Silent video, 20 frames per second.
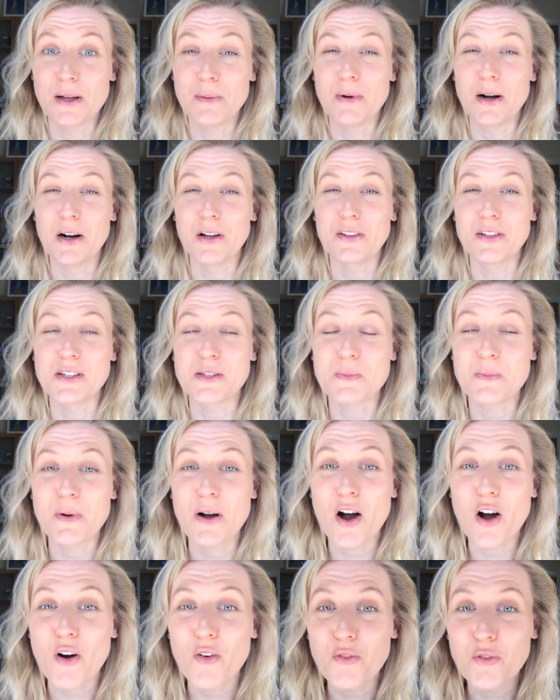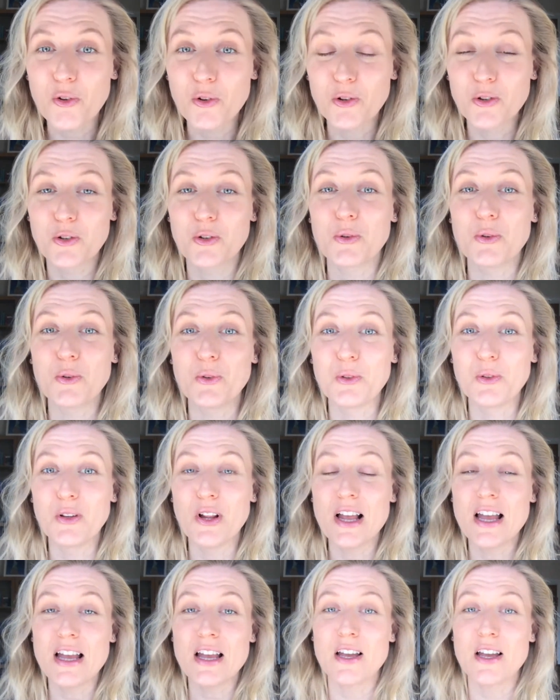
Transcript: about this powerful tool